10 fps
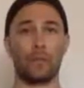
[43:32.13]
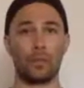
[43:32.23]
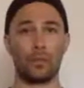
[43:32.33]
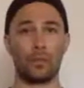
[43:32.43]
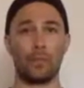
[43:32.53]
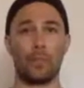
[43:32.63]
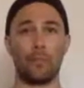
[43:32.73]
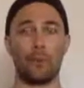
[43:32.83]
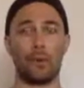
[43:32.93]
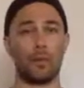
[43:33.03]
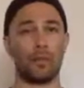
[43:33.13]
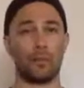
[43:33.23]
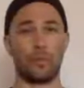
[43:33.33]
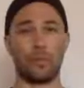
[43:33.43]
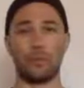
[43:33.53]
Slight pause
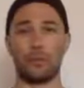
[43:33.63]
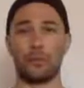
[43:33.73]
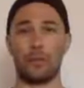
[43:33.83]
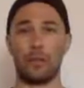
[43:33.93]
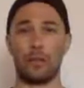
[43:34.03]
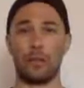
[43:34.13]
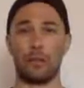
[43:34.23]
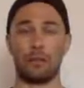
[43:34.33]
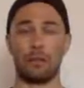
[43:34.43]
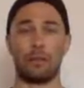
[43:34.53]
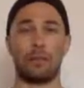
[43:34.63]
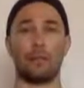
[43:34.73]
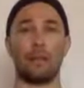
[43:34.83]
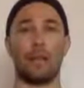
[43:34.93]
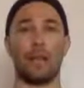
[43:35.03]
without strain.
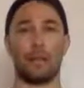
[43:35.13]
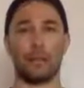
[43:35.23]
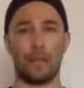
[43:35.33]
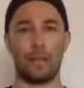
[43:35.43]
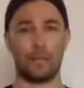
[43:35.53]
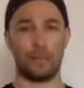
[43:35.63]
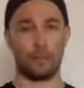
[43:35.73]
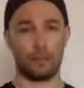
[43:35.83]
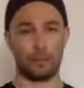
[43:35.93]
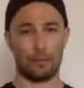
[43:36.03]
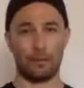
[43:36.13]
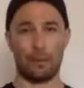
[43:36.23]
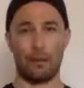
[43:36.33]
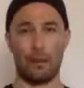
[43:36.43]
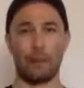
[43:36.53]
Exhale
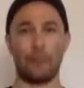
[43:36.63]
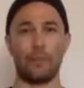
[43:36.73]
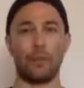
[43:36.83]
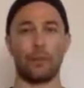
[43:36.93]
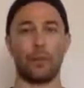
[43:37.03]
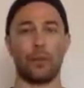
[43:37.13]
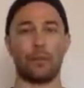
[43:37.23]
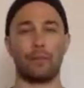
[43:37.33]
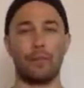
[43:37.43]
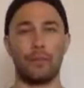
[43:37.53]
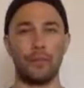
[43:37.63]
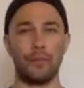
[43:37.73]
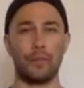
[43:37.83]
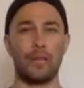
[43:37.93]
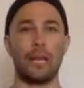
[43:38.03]
all of your breath. See if you
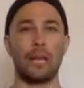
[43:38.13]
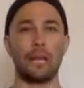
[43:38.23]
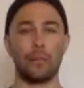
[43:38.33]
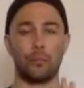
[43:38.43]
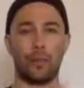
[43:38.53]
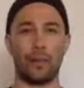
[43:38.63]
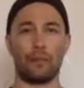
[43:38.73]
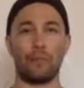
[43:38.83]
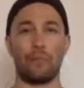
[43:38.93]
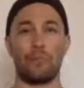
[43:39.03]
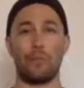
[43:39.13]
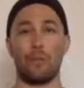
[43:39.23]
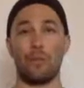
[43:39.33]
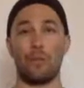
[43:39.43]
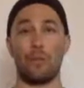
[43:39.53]
can get the breath to be
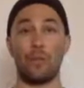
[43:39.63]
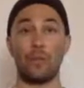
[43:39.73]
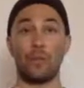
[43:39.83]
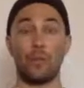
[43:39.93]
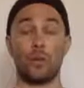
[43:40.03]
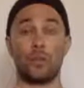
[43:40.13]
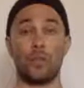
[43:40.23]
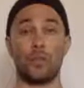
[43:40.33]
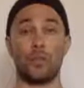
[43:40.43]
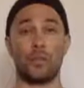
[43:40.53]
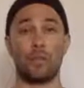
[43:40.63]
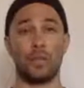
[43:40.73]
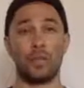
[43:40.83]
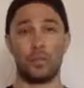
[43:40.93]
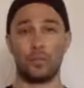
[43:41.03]
a 1-to-1 ratio.
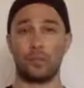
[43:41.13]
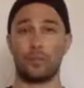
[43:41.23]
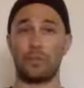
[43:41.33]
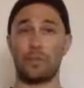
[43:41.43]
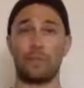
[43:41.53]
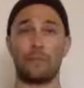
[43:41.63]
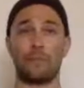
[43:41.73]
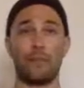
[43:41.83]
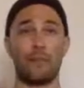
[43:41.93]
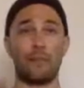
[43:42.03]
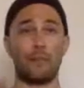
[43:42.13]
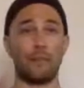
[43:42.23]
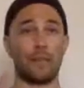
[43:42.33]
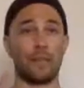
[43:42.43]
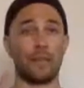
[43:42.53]
So if it's a
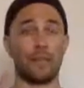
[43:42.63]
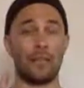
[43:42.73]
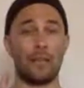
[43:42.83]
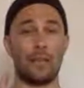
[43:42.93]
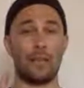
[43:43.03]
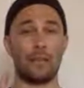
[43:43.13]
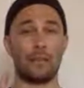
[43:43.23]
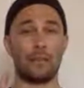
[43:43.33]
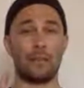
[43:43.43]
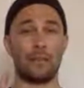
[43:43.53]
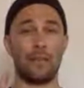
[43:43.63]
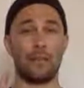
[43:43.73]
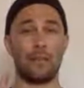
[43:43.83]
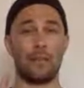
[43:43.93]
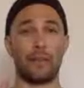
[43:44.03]
5-count inhale, it's a
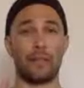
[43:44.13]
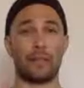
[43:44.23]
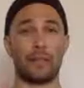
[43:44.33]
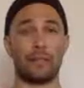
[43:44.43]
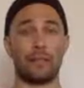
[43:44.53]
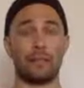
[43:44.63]
5-count exhale.